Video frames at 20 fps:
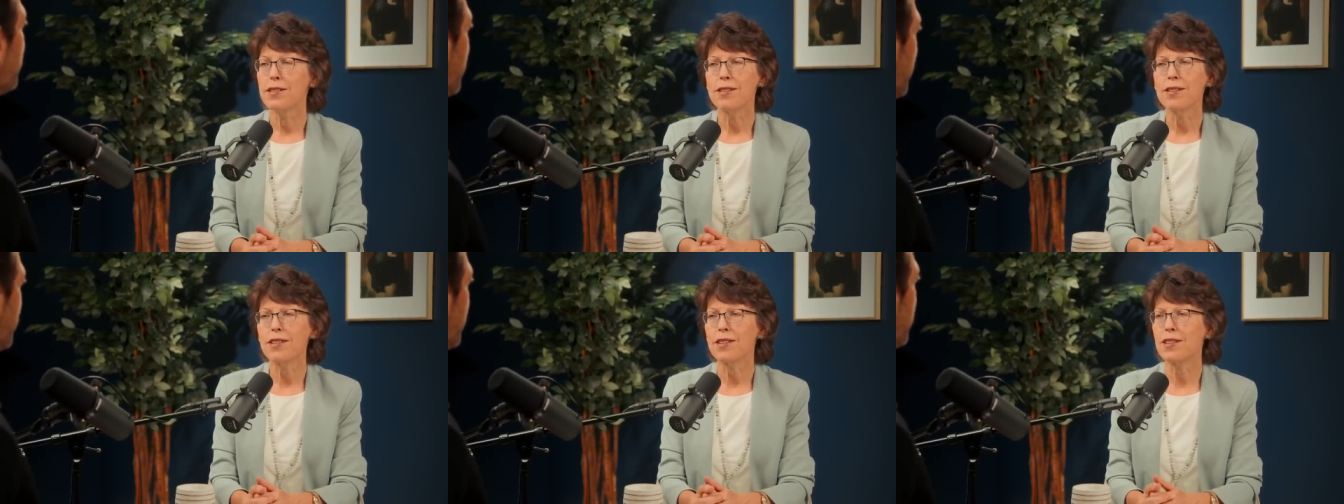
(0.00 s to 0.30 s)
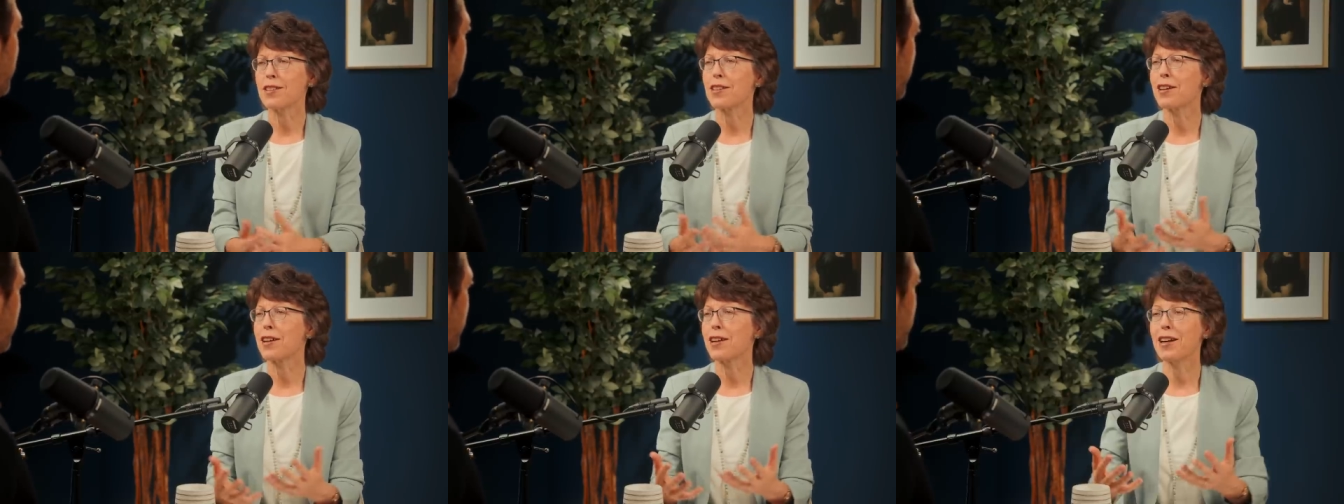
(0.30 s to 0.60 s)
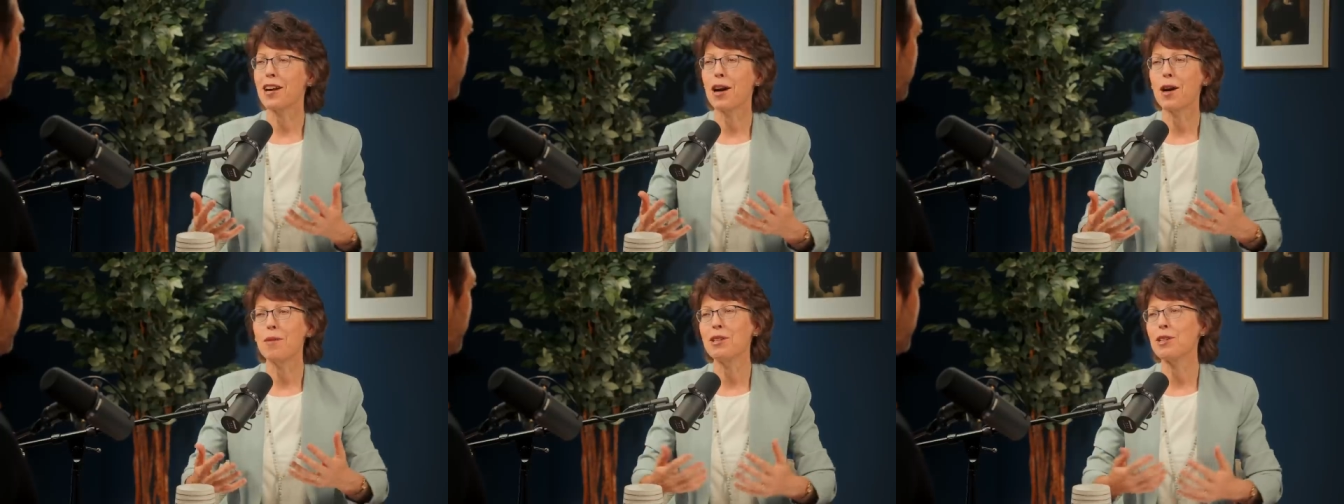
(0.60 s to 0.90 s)
just
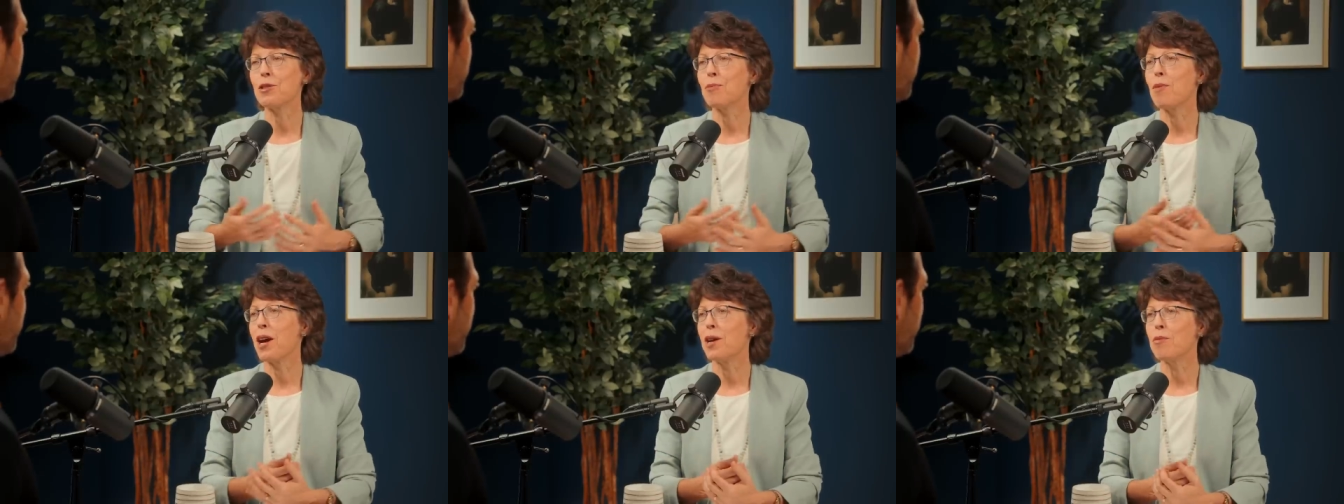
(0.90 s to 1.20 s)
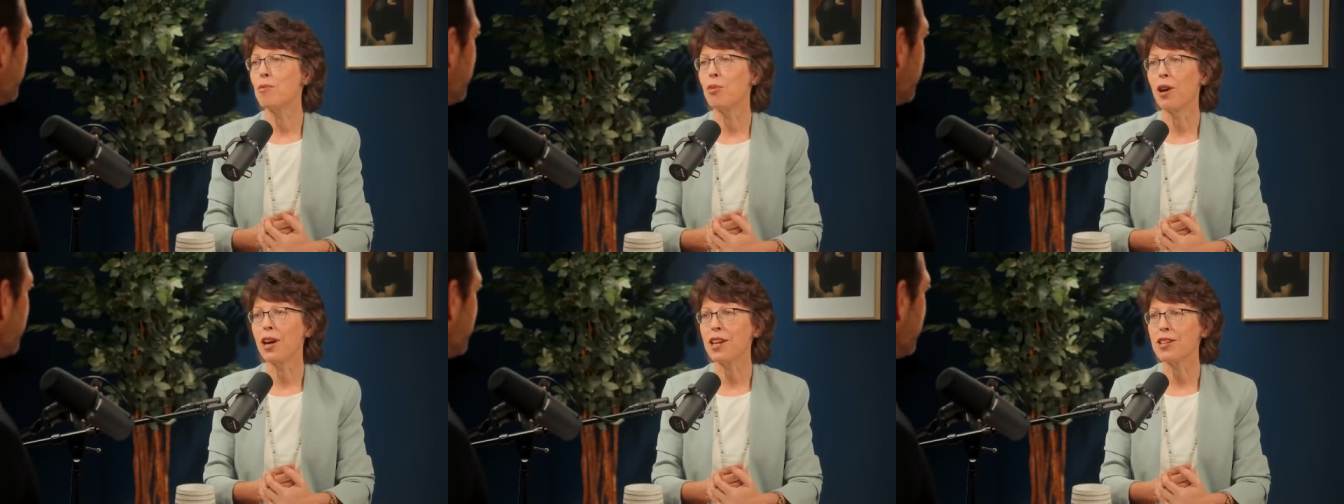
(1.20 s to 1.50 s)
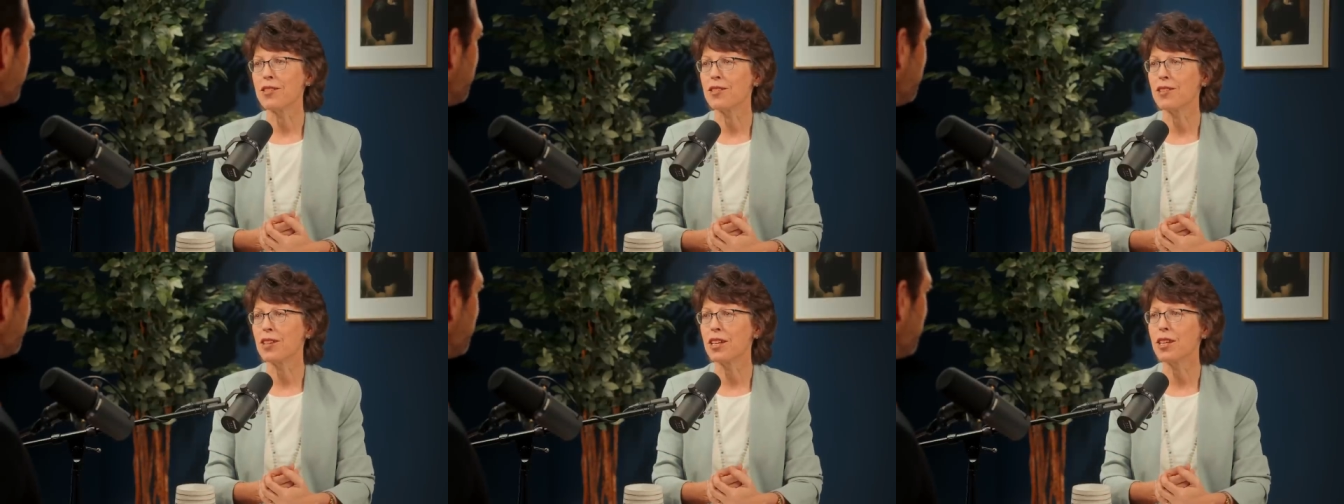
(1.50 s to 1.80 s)
come into my
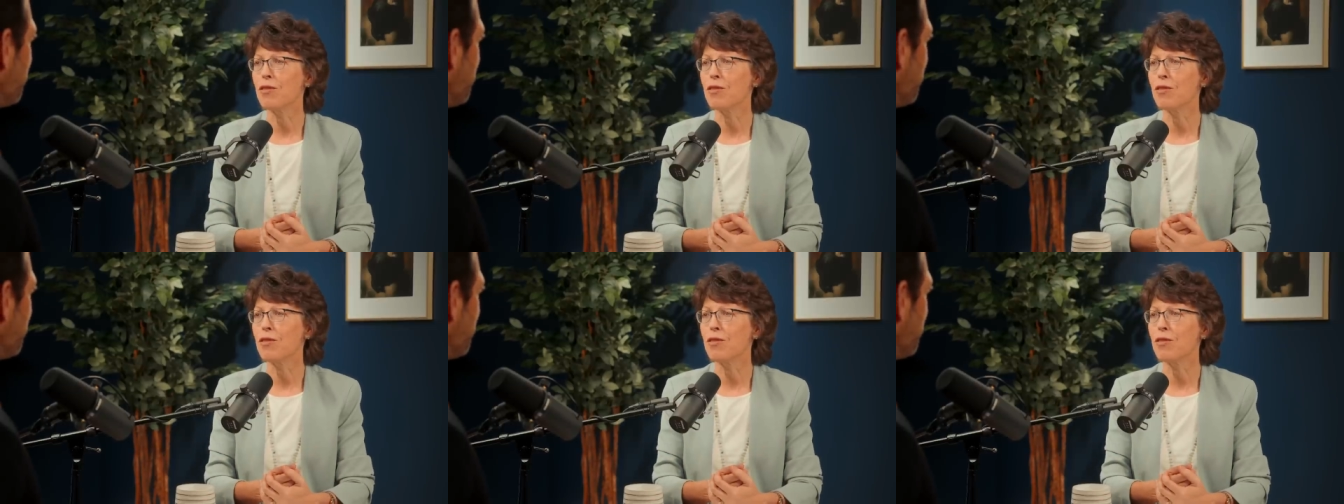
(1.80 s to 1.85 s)
embrace mm.